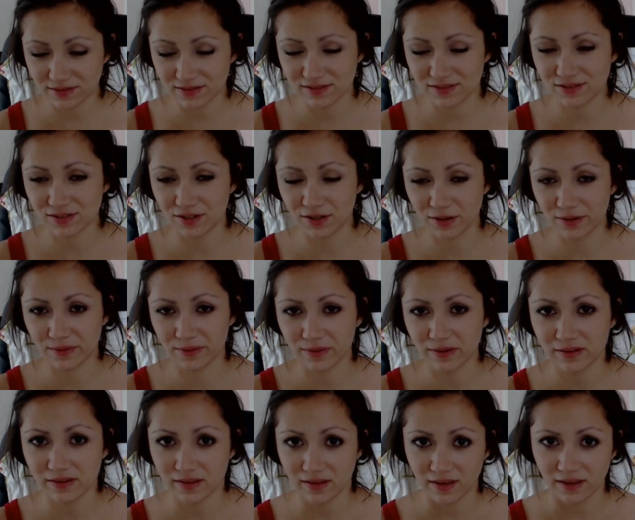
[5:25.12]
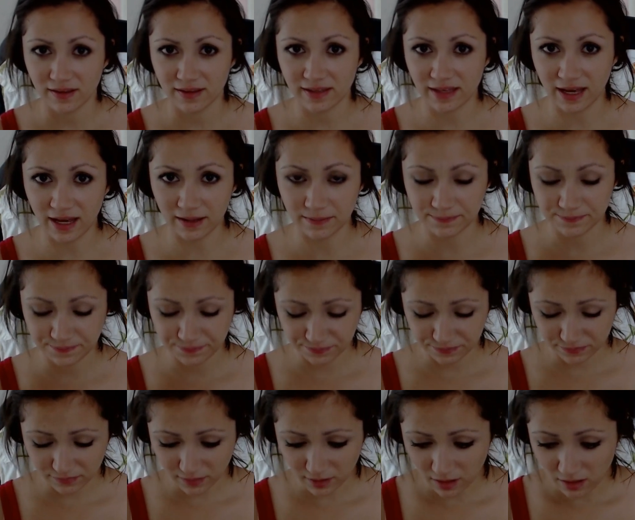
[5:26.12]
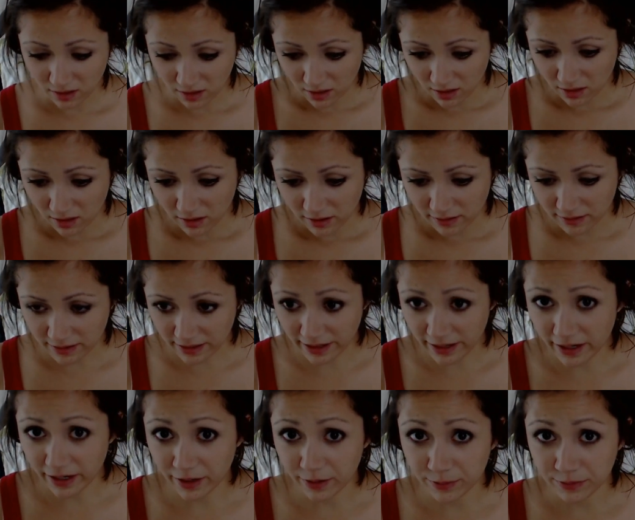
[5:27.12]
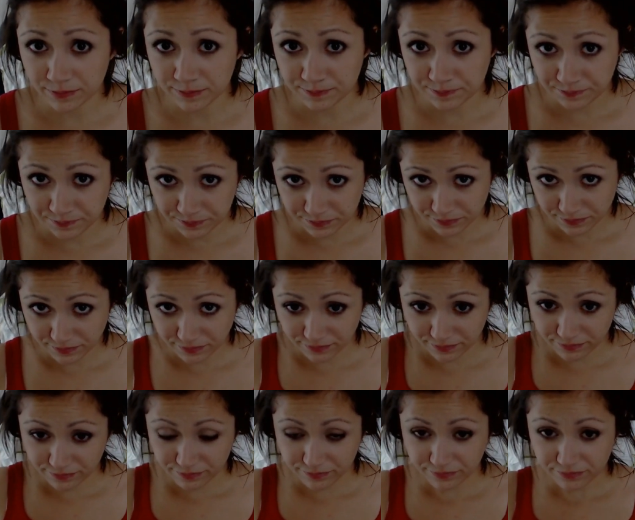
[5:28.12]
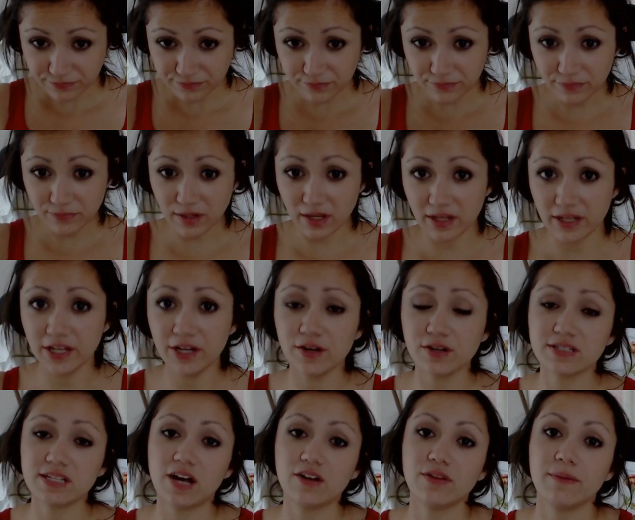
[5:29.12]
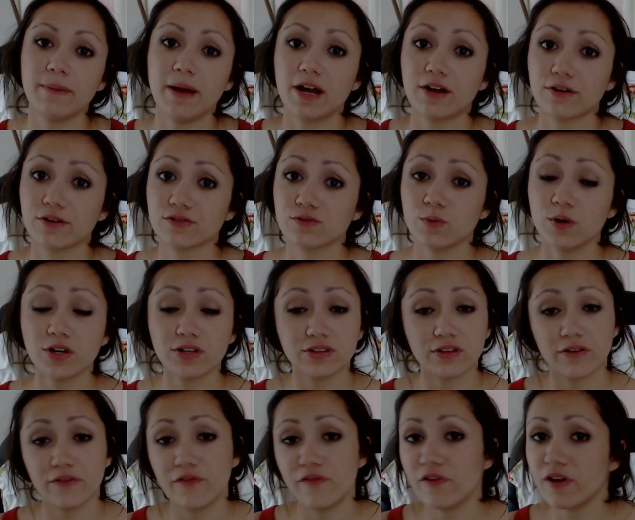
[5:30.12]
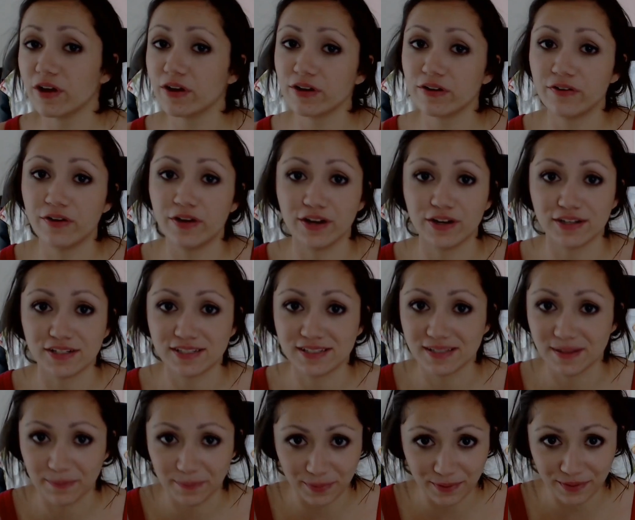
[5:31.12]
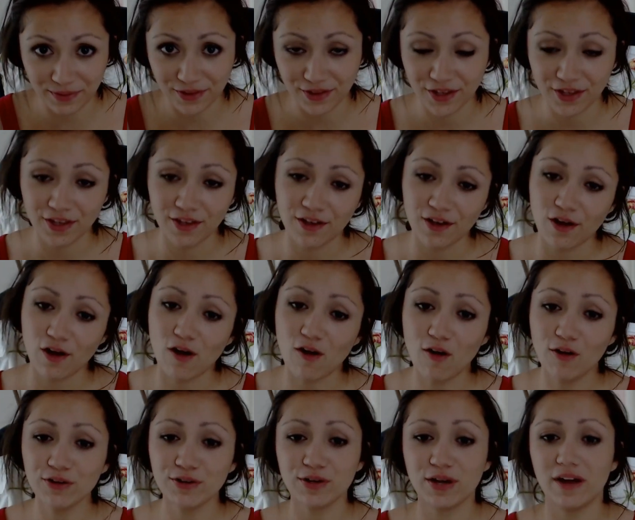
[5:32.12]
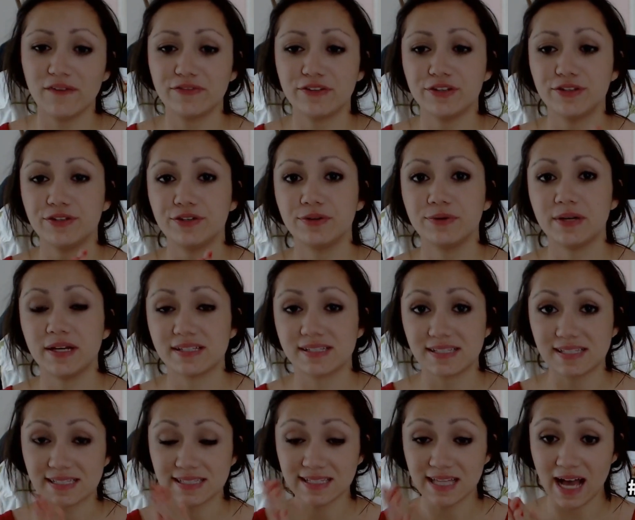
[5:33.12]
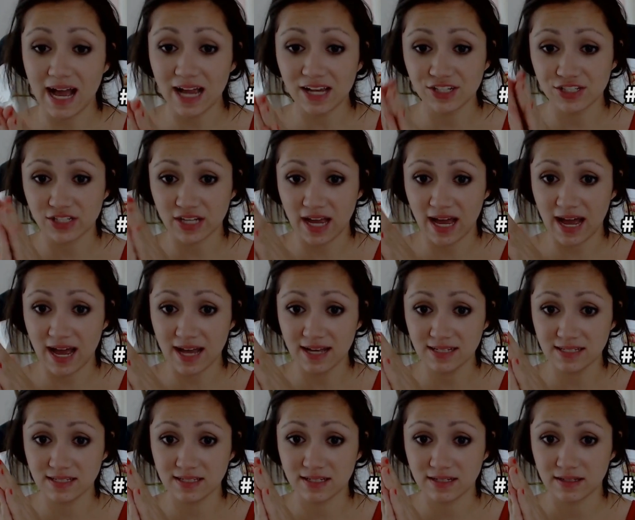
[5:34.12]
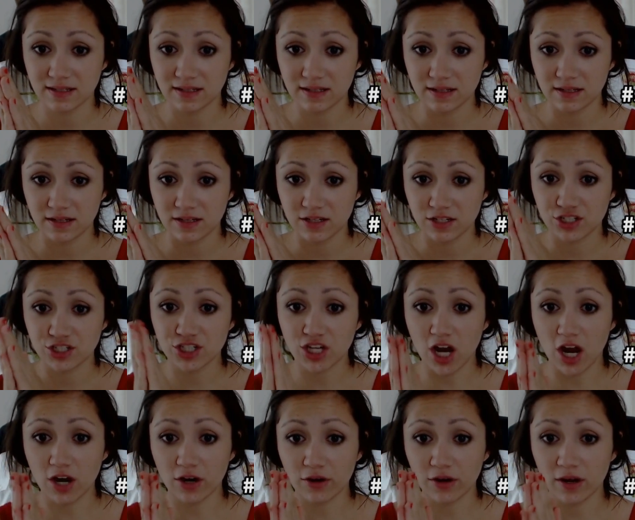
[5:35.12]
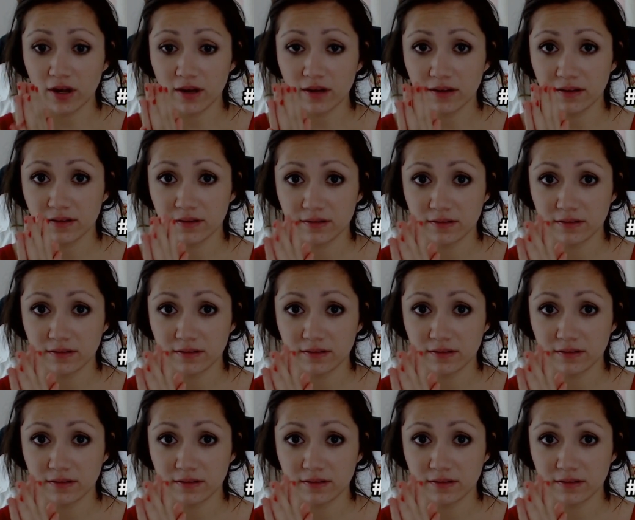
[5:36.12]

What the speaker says: So, yeah. Now, here's how the macros work. They're very, very simple. All you have to do is slash cast chakra,